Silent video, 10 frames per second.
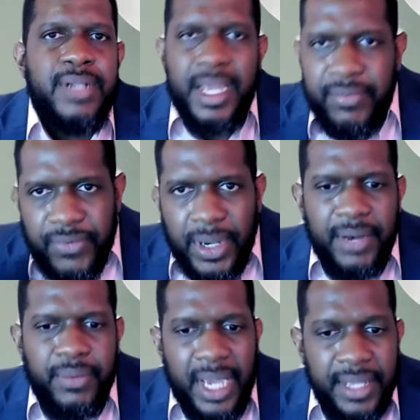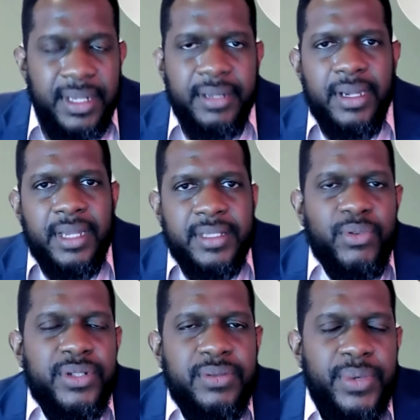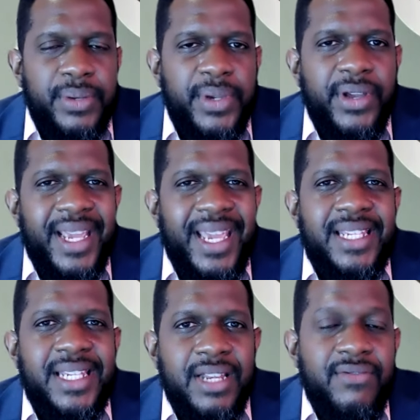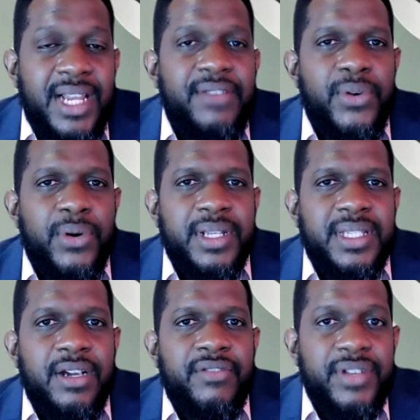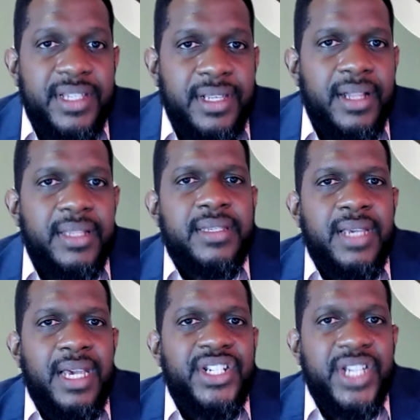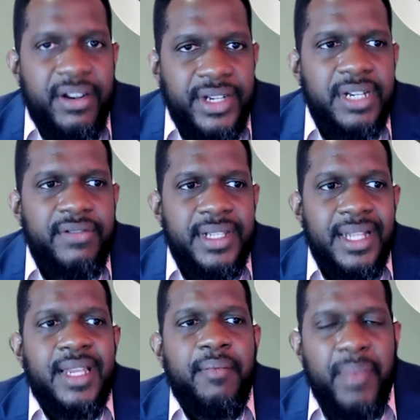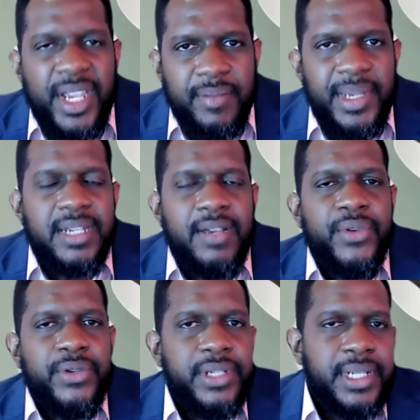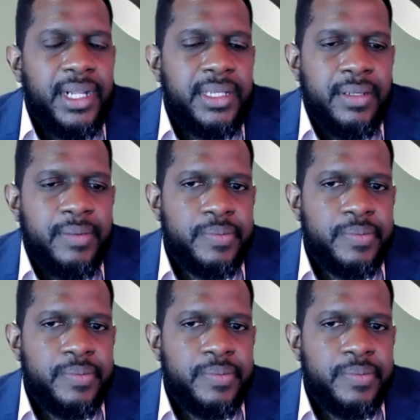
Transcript: And and, and uh, I suppose we, are going to get to it really focusing on results and generation of results and measurement yeah. of those results.